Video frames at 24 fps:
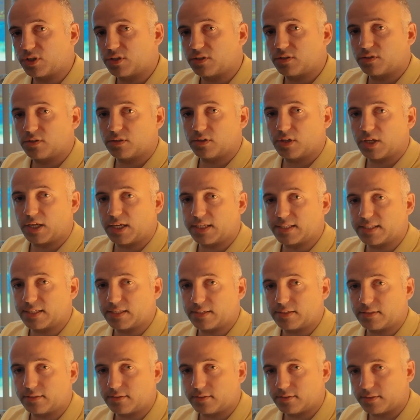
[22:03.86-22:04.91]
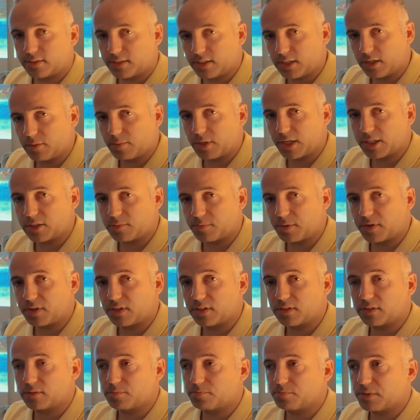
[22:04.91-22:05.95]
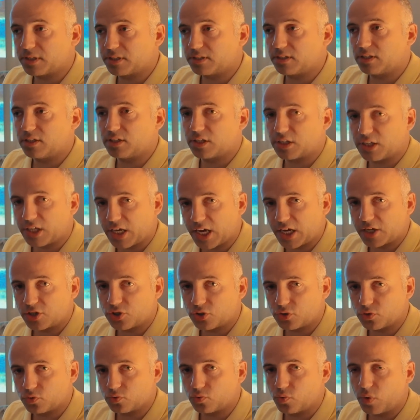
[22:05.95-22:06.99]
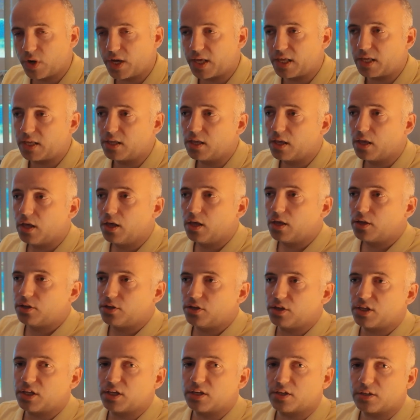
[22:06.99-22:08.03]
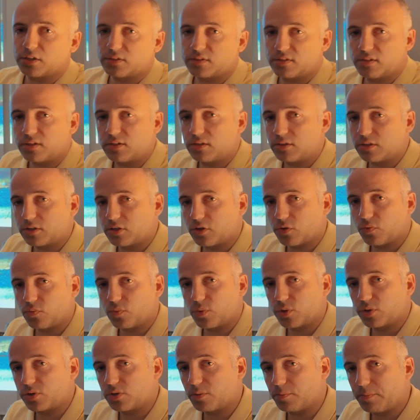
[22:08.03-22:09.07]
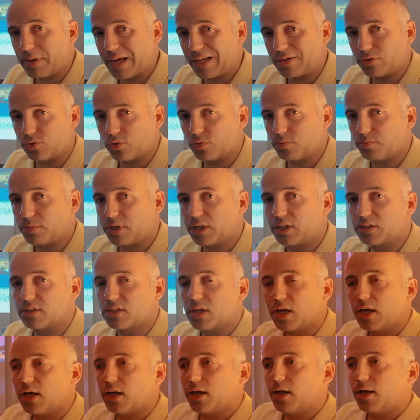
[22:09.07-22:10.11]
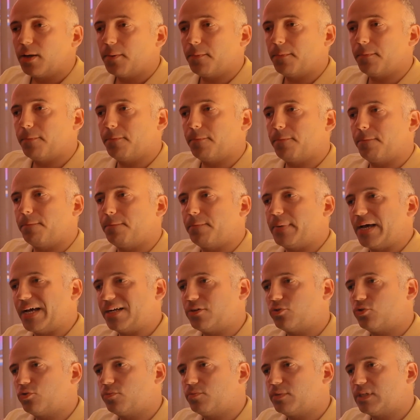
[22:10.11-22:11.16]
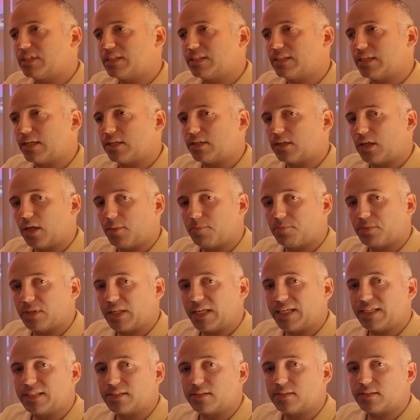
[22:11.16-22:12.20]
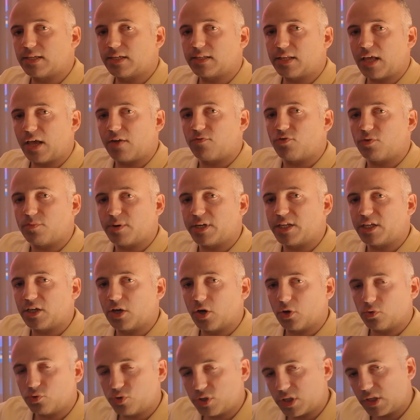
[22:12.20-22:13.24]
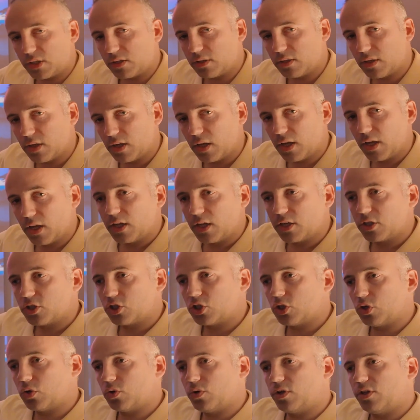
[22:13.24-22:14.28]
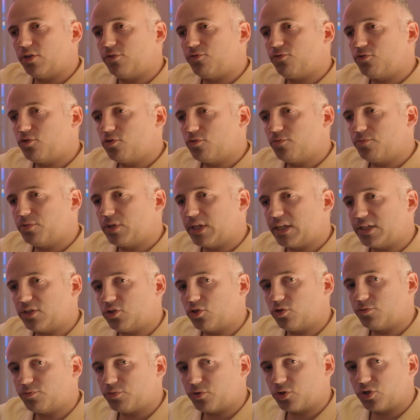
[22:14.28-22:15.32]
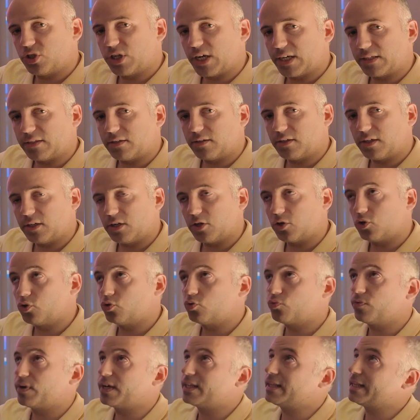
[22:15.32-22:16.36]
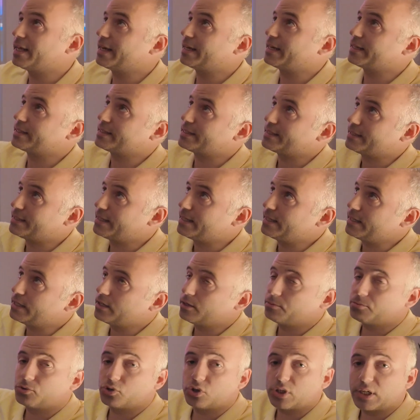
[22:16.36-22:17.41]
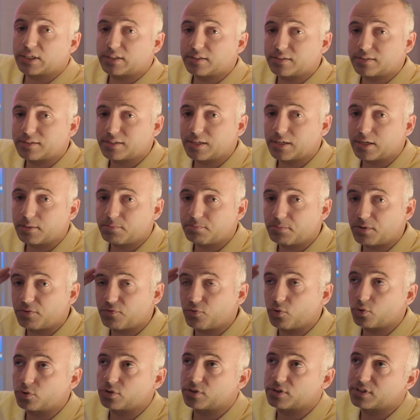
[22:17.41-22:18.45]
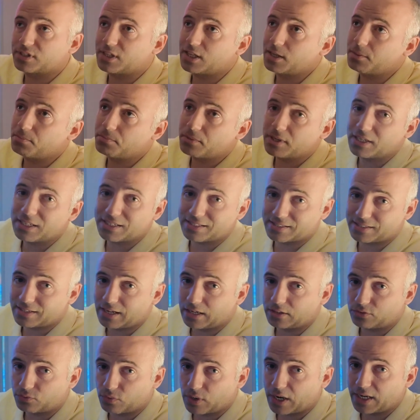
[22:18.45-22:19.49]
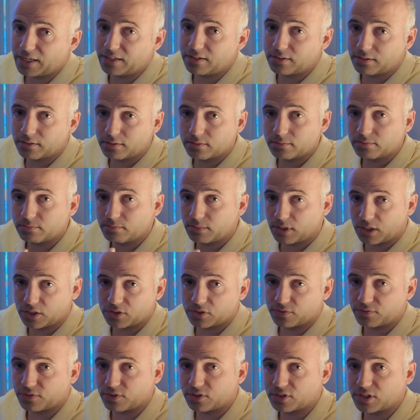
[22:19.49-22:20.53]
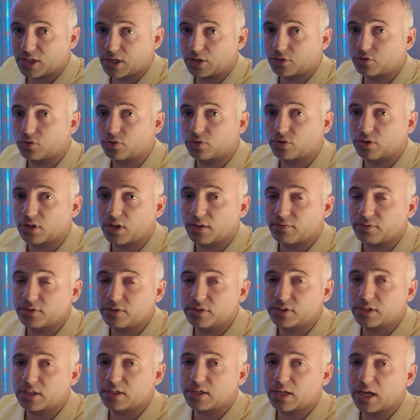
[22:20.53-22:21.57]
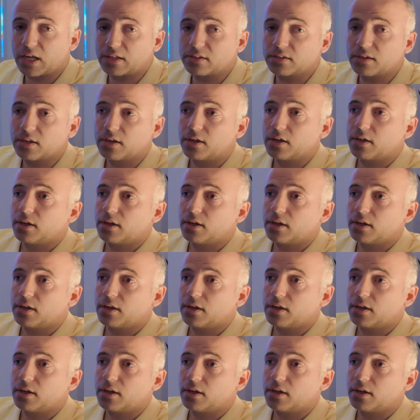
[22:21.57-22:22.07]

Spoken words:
it as a cinema experience, but in a casual way, you can consider to convert the bedroom, because bedroom is not a place that everybody goes in. So if you place your projector in a good way, like a ceiling projector setup before the sleep, it's not right because of the serotonin levels and not